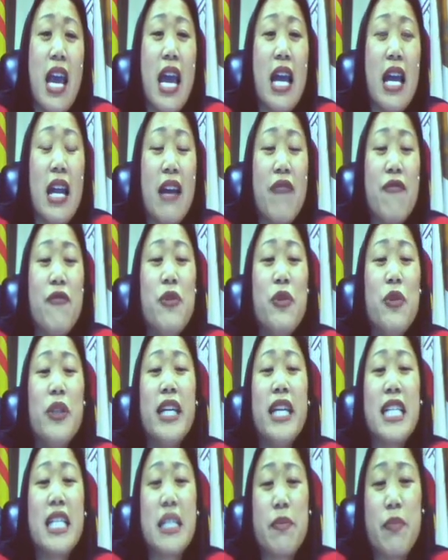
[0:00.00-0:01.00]
and I
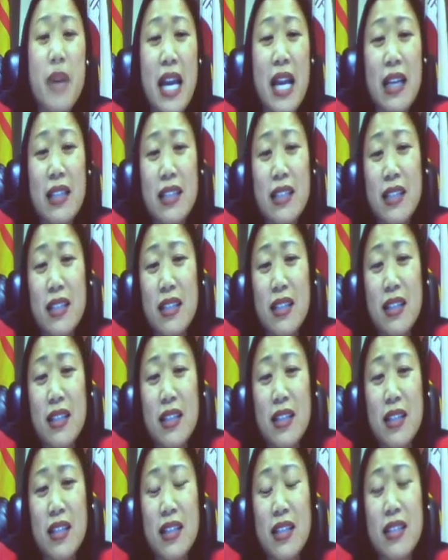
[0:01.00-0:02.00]
fully expect
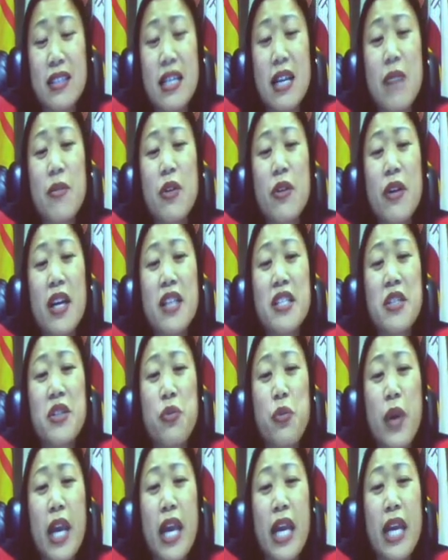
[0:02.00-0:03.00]
the Democrats
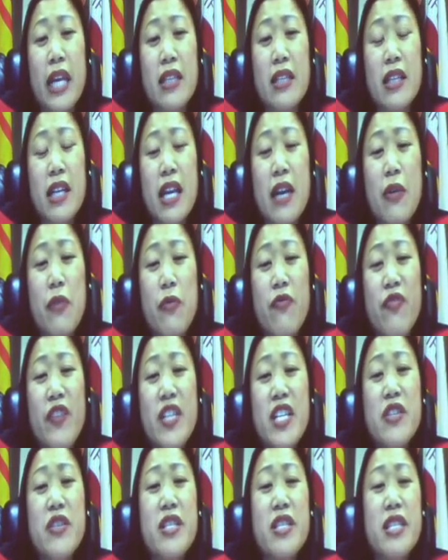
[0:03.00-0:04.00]
to wage a
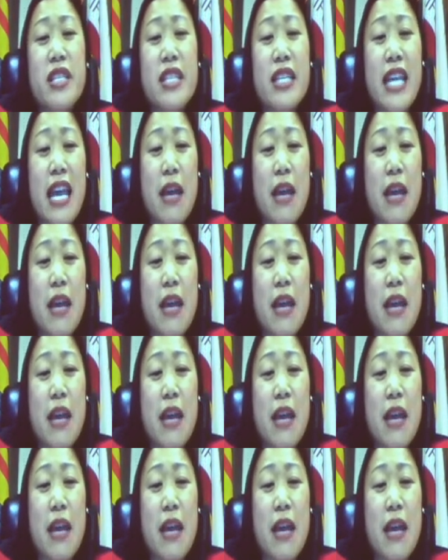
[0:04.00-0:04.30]
vicious